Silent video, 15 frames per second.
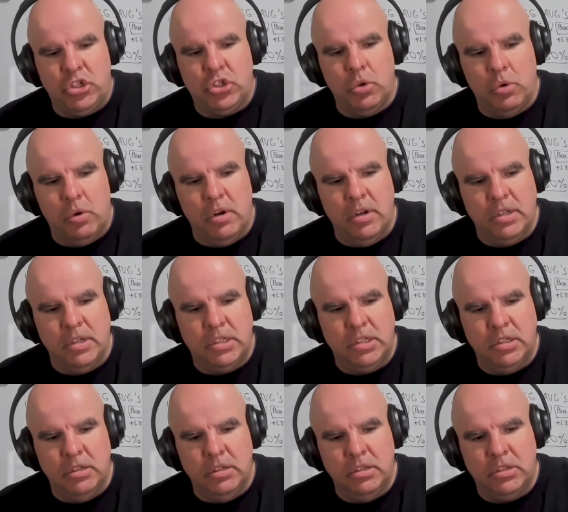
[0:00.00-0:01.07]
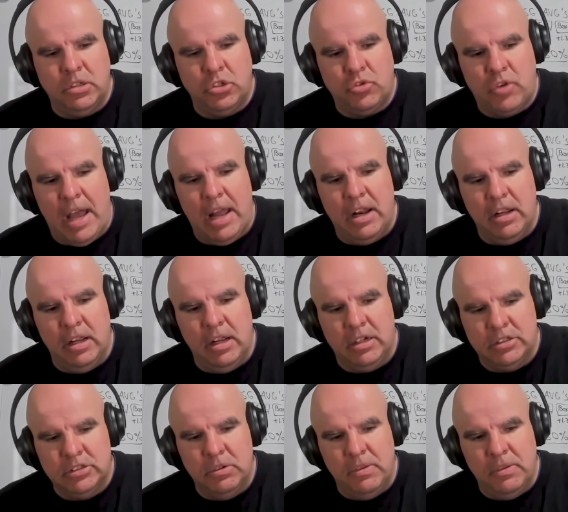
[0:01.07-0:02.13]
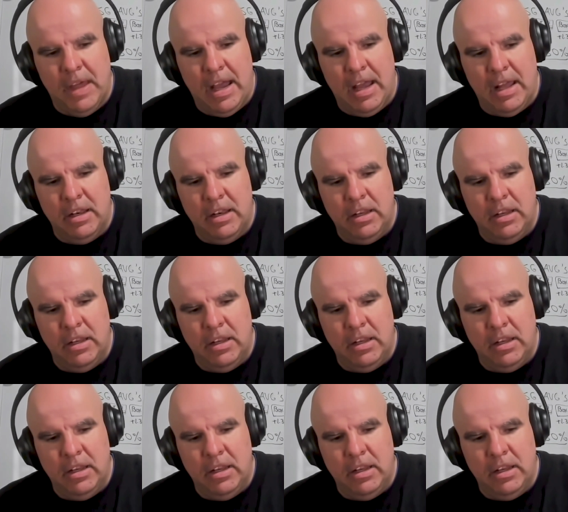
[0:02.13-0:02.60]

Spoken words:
sure to try to include that,